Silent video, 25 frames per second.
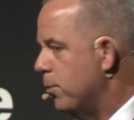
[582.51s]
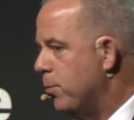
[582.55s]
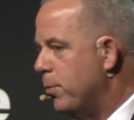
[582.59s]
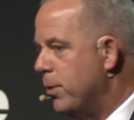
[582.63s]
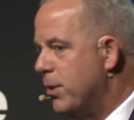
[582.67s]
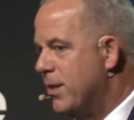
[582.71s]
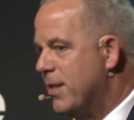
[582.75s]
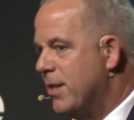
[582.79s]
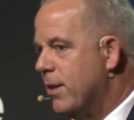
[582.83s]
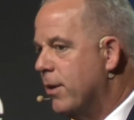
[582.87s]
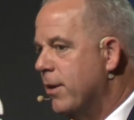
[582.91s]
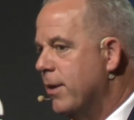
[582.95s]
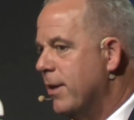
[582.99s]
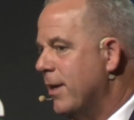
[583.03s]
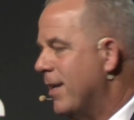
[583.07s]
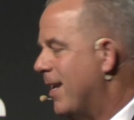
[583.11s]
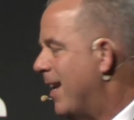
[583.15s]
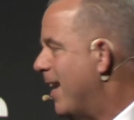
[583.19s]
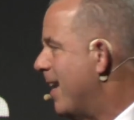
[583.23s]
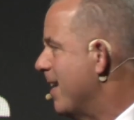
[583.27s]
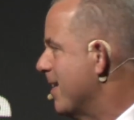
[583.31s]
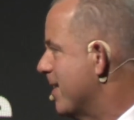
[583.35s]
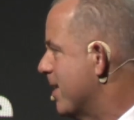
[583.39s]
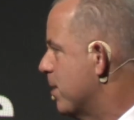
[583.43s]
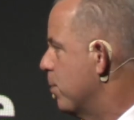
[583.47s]
We started
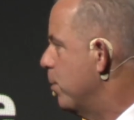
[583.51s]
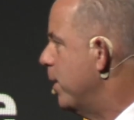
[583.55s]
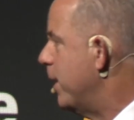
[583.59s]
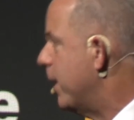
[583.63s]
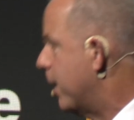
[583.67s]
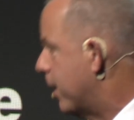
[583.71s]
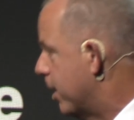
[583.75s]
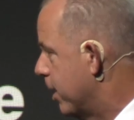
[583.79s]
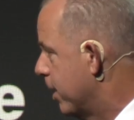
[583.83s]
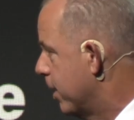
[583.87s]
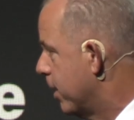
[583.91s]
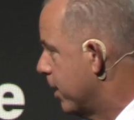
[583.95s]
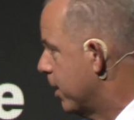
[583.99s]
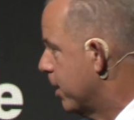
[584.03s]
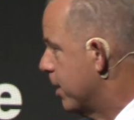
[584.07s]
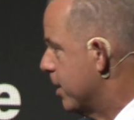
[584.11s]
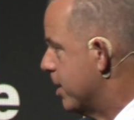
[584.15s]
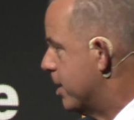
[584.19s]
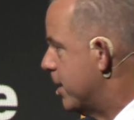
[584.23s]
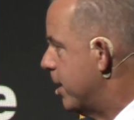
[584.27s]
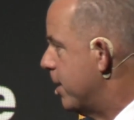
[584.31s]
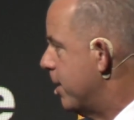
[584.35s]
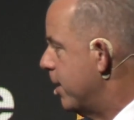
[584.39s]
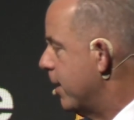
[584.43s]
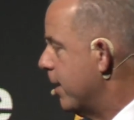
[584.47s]
last week
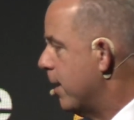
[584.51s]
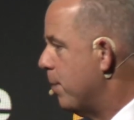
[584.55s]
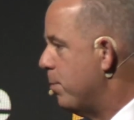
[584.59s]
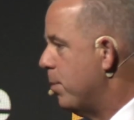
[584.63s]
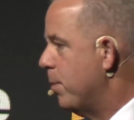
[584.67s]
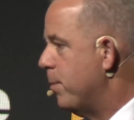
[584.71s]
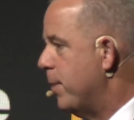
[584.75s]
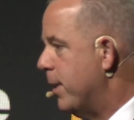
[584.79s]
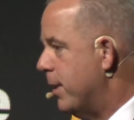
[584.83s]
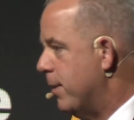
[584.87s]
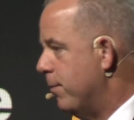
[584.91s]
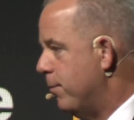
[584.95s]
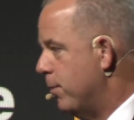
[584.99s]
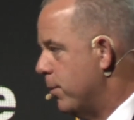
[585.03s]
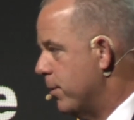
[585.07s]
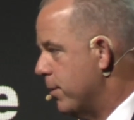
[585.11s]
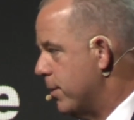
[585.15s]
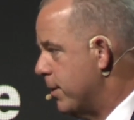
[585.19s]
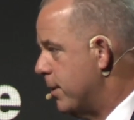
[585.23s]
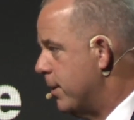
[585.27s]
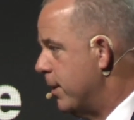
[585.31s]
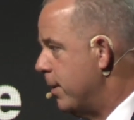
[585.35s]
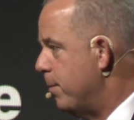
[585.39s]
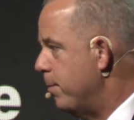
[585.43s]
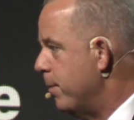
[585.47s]
setting up a
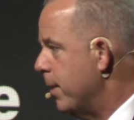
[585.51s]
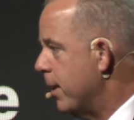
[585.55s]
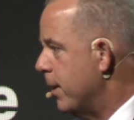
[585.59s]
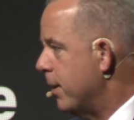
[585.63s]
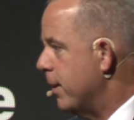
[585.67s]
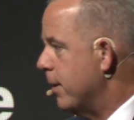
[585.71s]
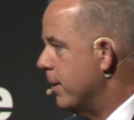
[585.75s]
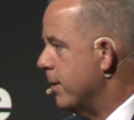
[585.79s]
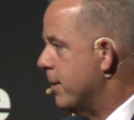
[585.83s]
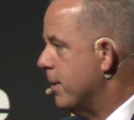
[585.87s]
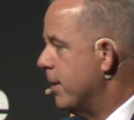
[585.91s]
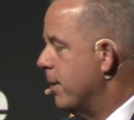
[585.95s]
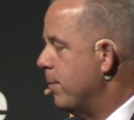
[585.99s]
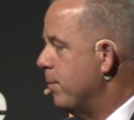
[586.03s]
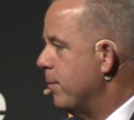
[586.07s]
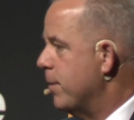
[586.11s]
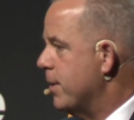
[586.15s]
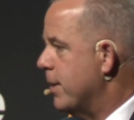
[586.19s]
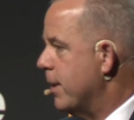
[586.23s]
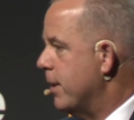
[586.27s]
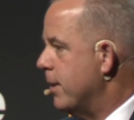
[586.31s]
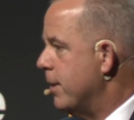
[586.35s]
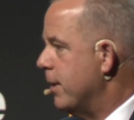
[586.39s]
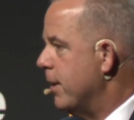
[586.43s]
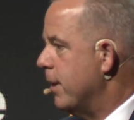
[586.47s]
metaverse team. The same with
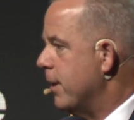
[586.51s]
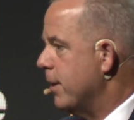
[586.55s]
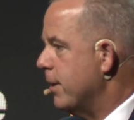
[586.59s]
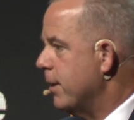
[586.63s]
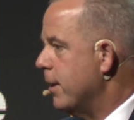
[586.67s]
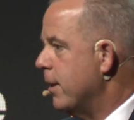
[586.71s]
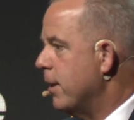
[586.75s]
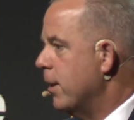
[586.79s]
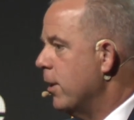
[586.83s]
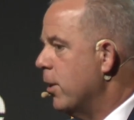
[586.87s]
Etihad."